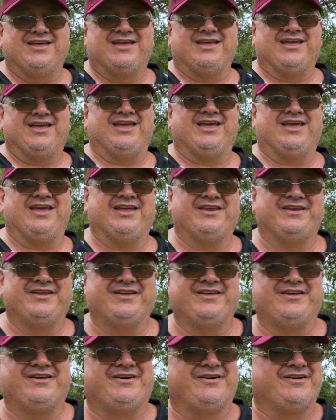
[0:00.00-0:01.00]
and
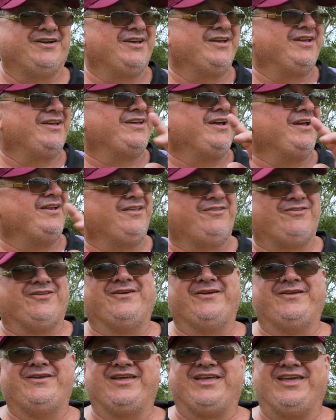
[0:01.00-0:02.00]
I'm going to
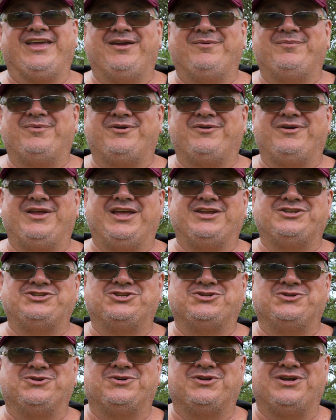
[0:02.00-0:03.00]
turn the camera around
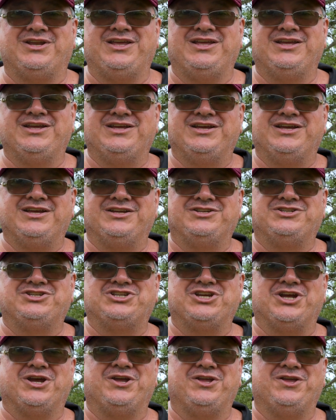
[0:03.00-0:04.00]
shortly and
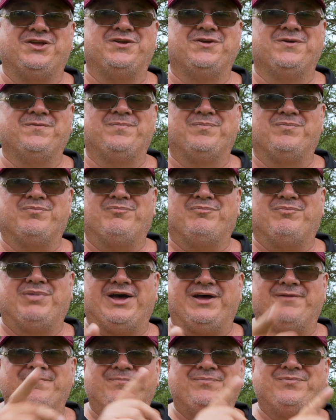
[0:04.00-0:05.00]
show you.
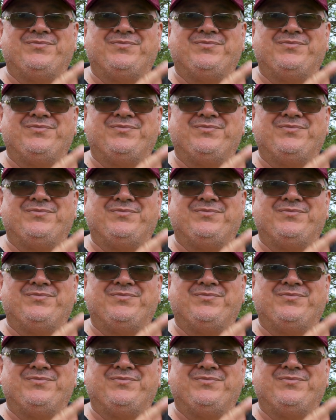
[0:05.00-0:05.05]
But